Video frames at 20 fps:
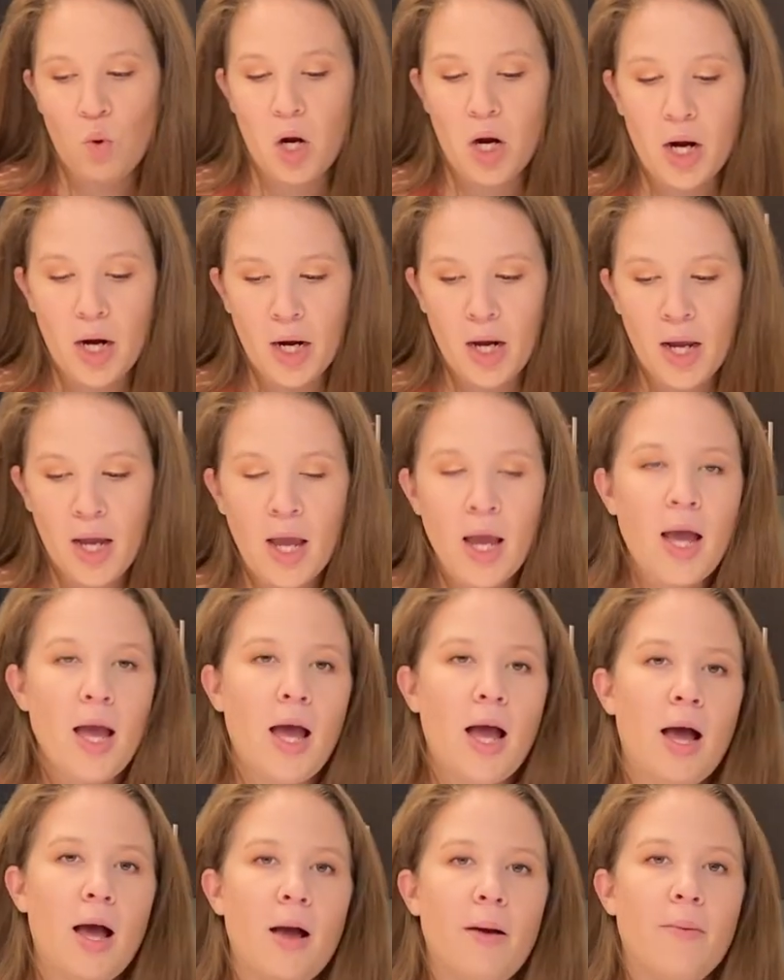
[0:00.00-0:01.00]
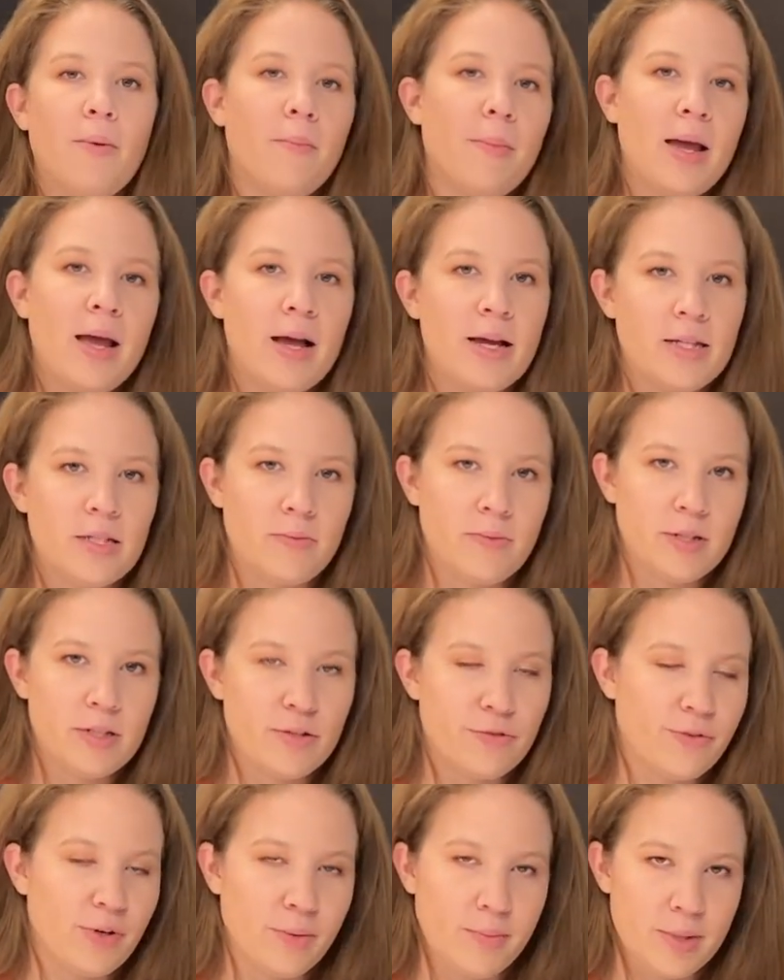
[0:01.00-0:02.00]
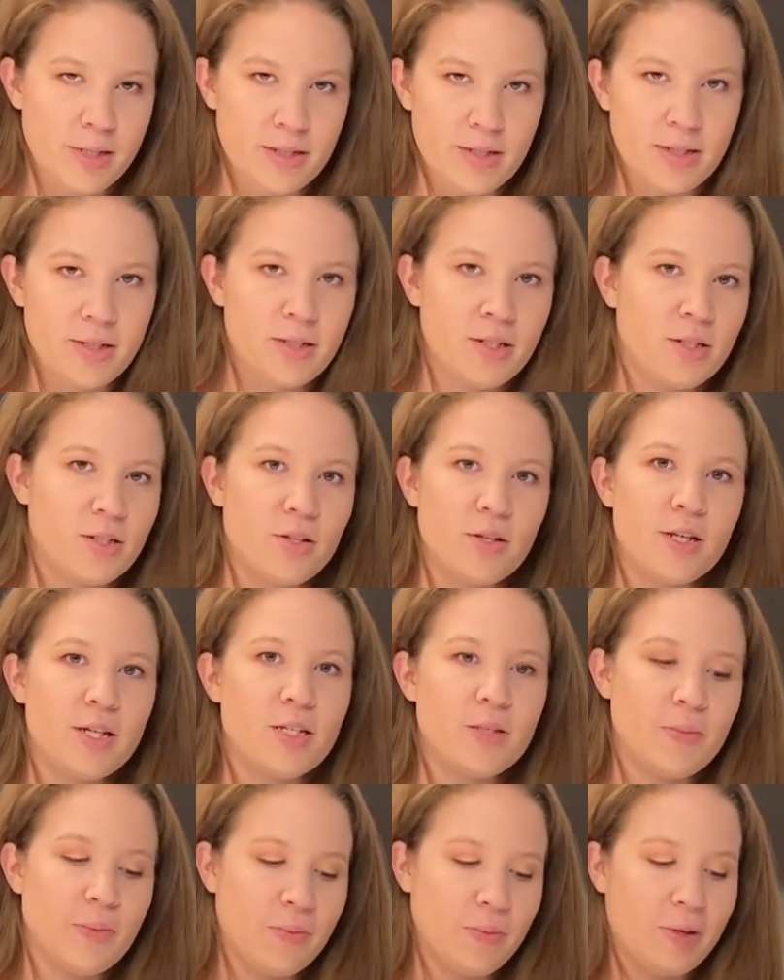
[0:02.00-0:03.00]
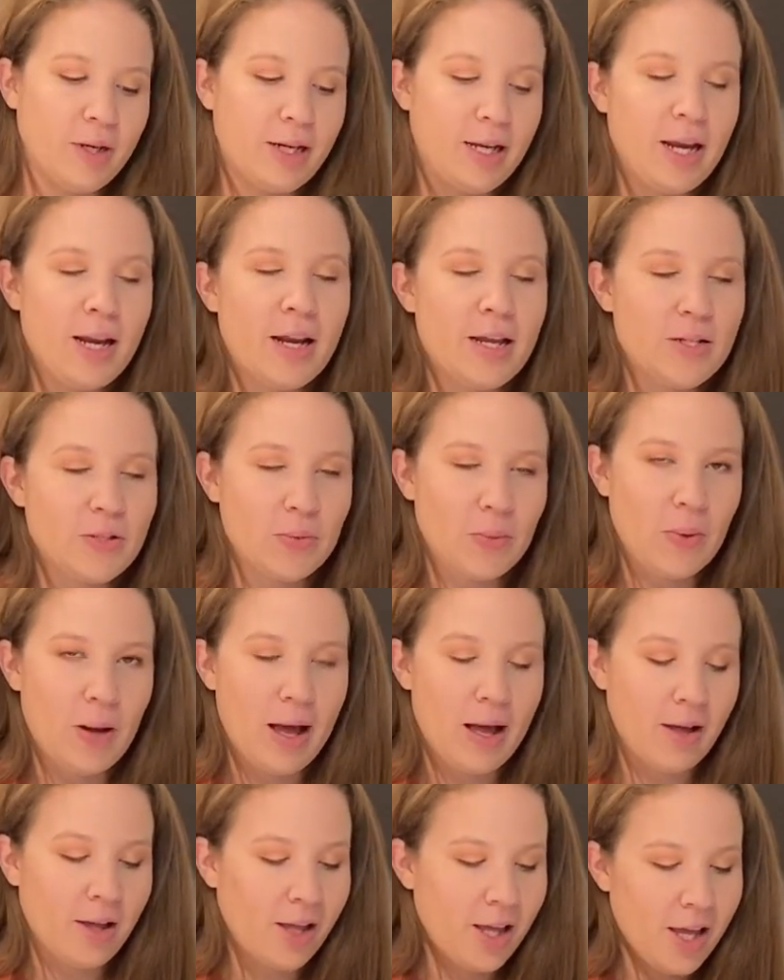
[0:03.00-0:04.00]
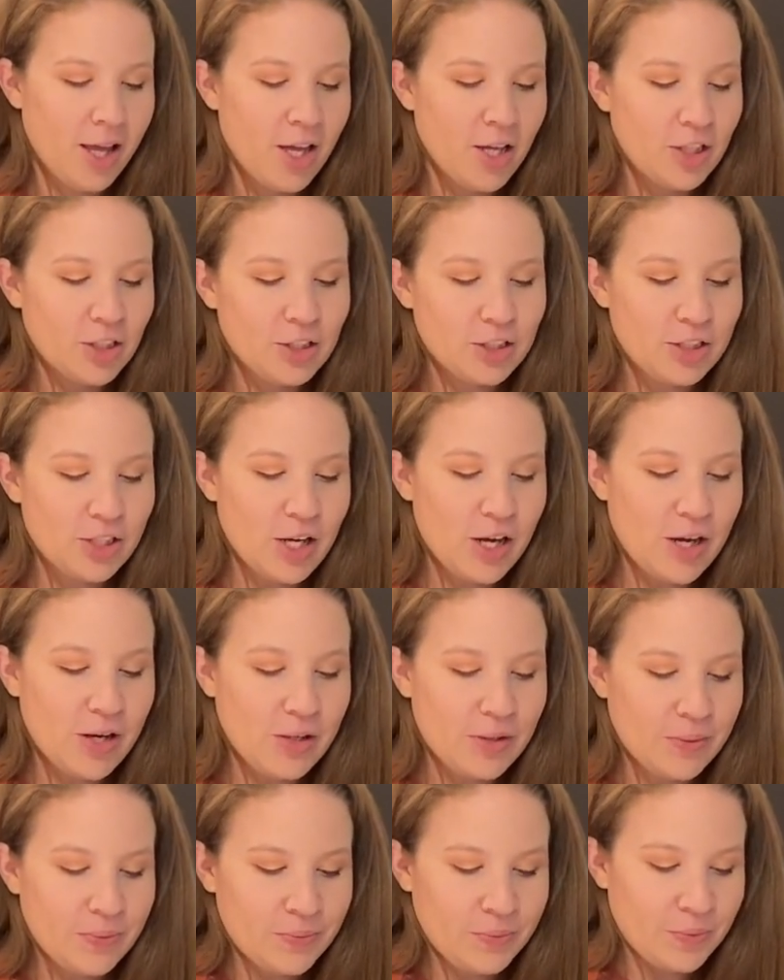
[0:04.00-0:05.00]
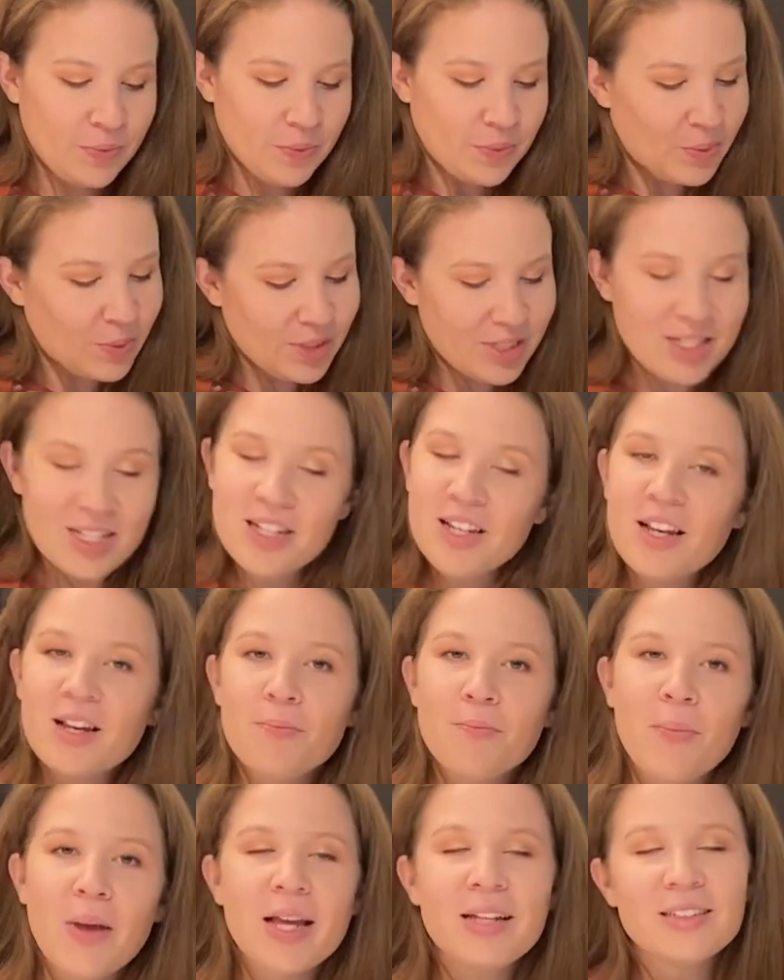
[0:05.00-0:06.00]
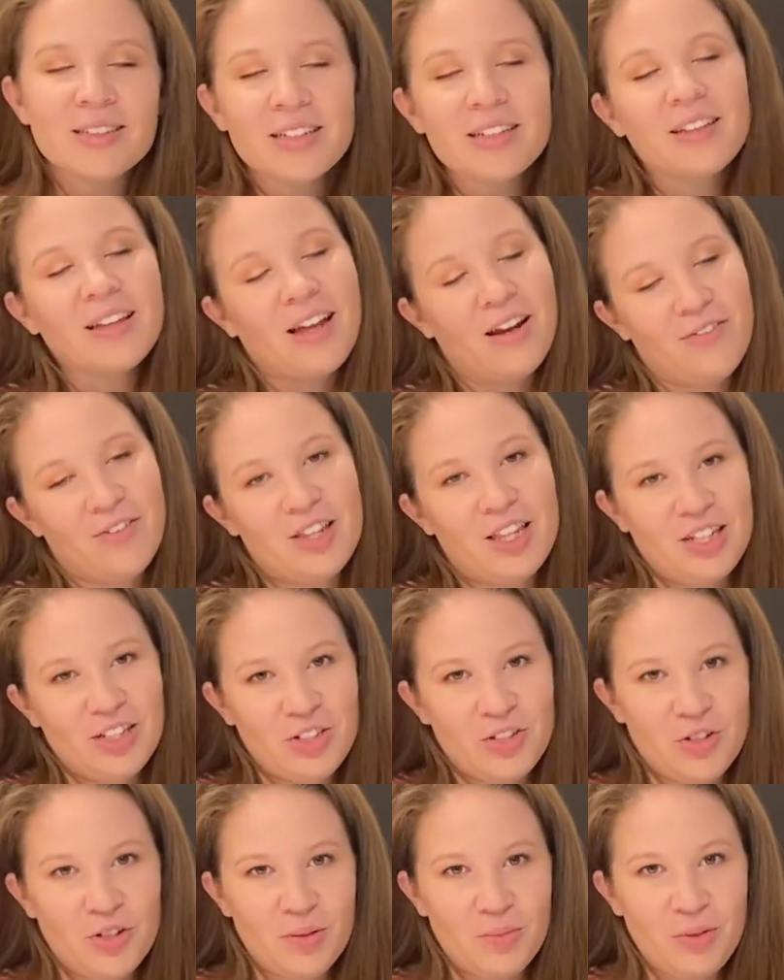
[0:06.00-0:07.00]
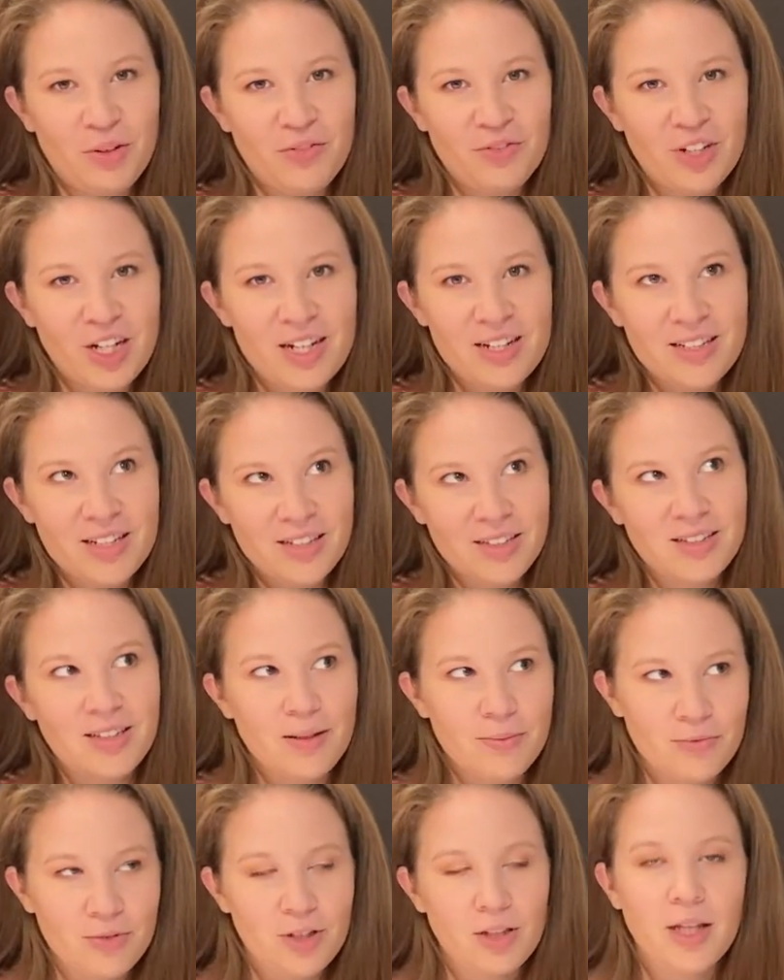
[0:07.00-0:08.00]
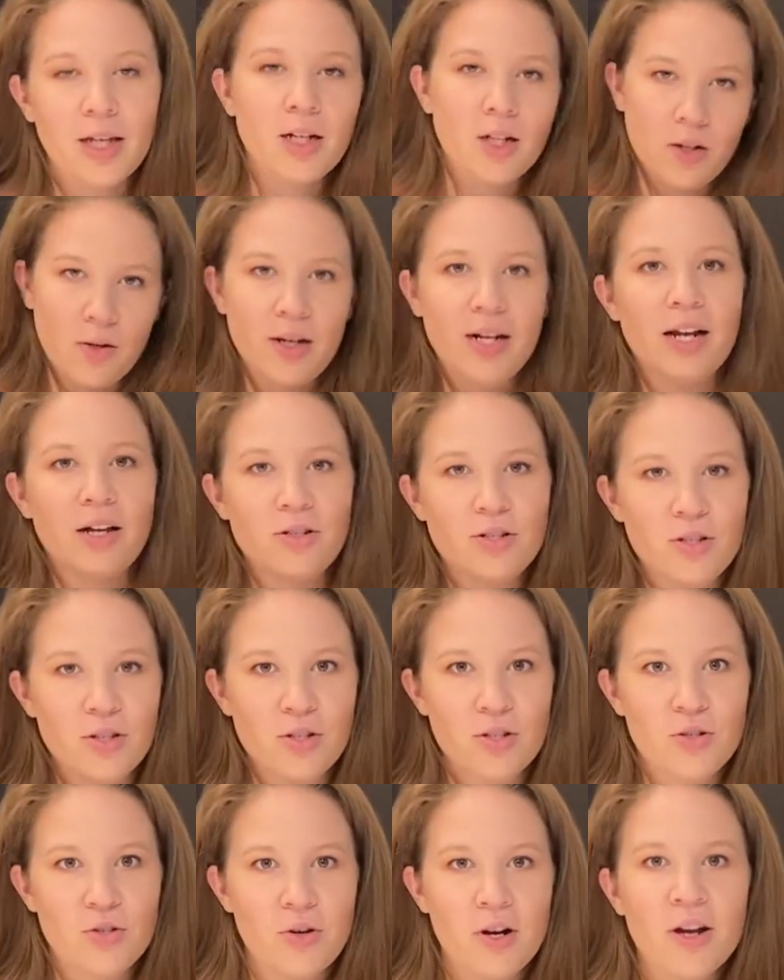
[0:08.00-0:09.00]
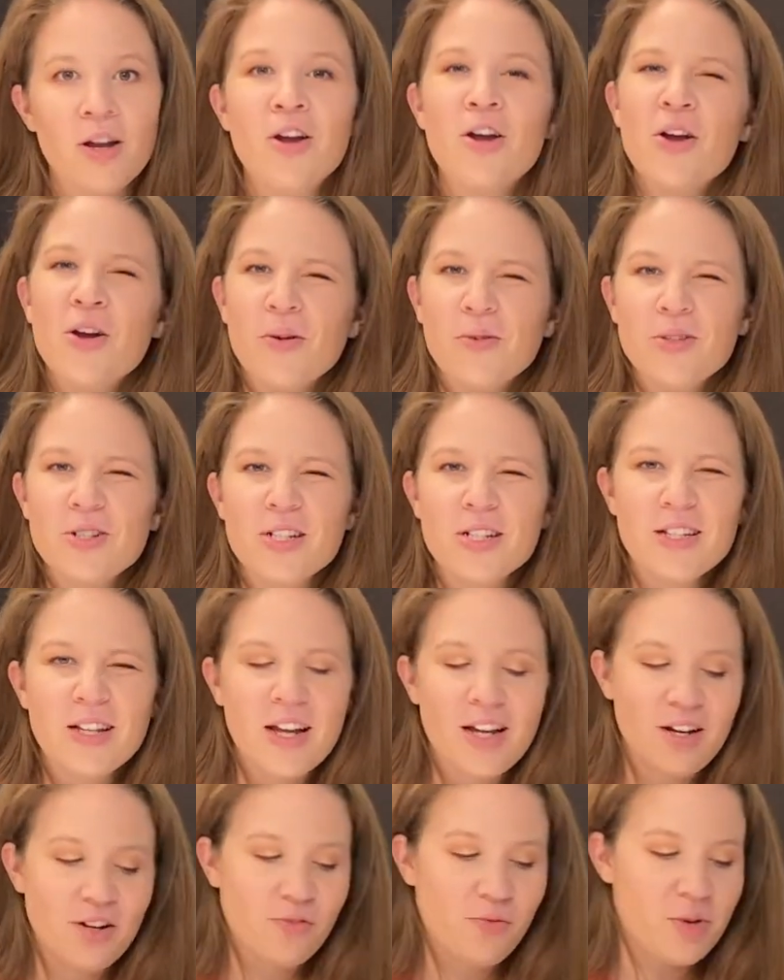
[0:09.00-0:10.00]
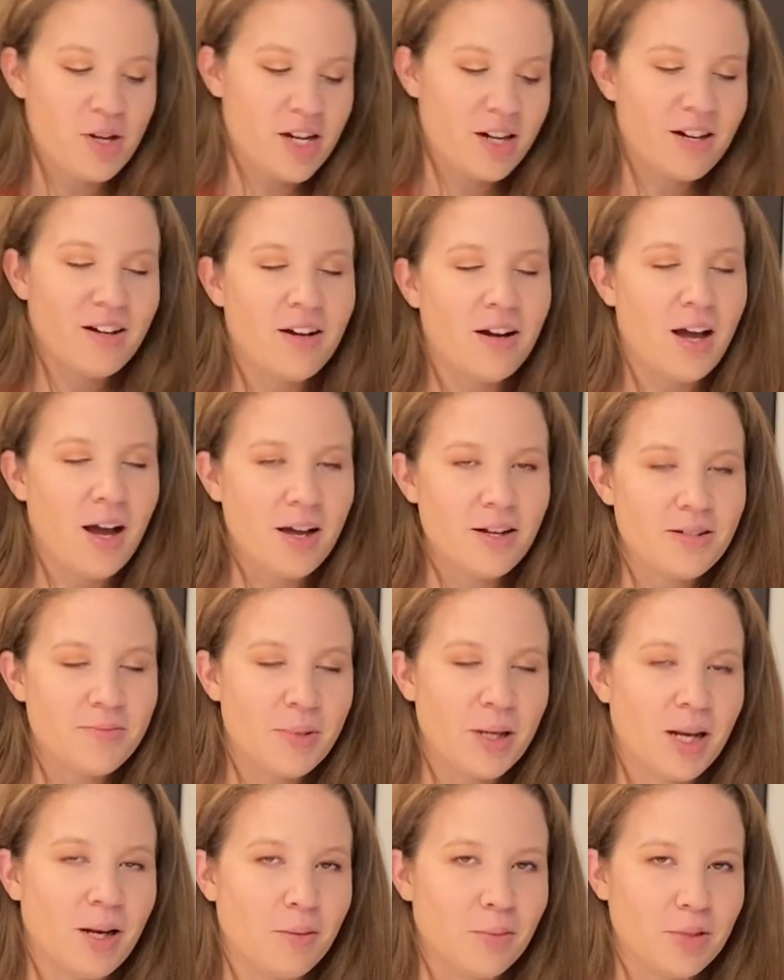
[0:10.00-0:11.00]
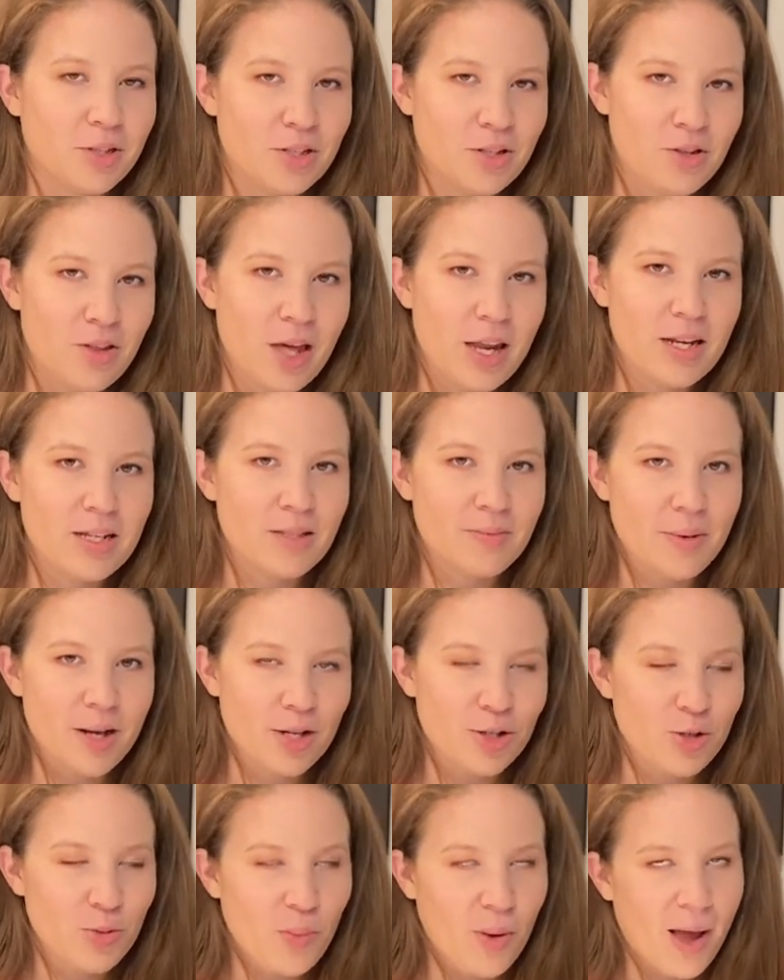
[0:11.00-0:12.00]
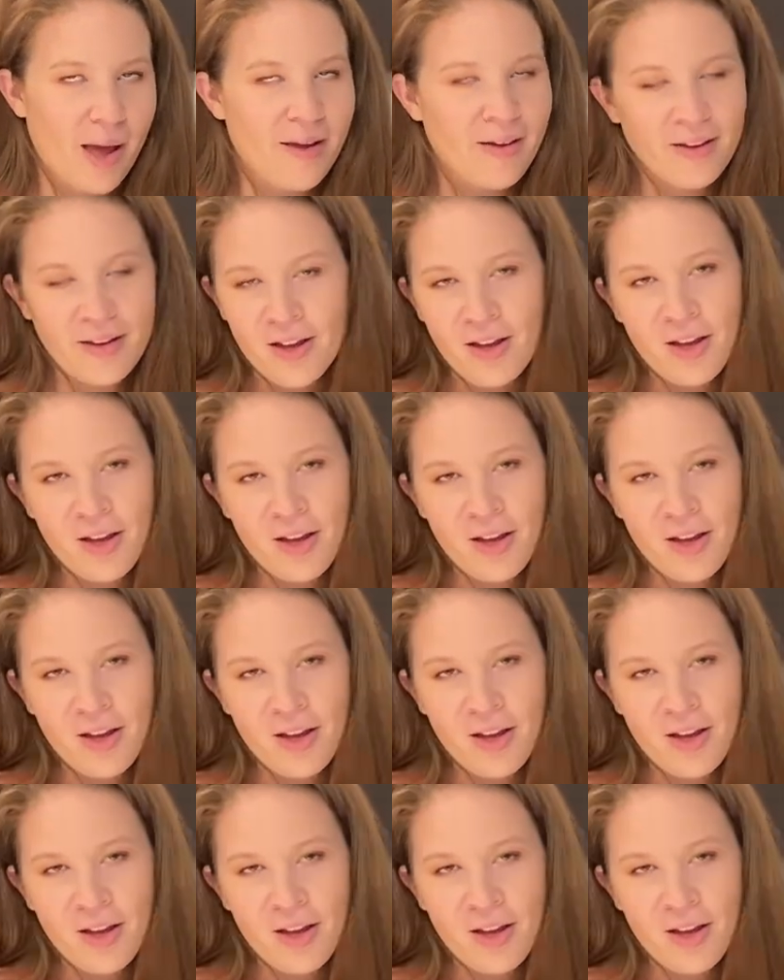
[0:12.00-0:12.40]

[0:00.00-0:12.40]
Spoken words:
work. And my husband's a pharmacist, so he's been working as well. So basically everything's normal for us, except for like going out to the store, which is kind of weird, not being able to do that as much, but